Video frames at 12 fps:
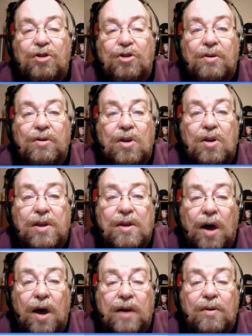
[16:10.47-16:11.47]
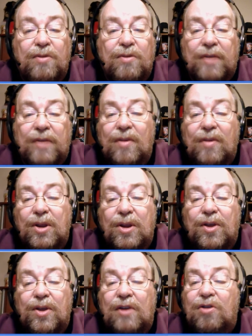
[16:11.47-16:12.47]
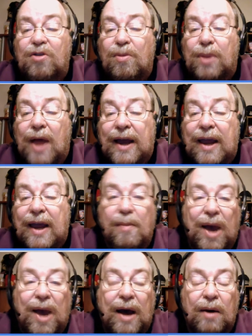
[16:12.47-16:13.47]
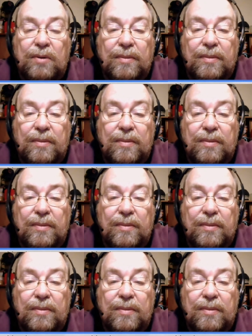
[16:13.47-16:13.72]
you talk to us about some of the things you're blogging about?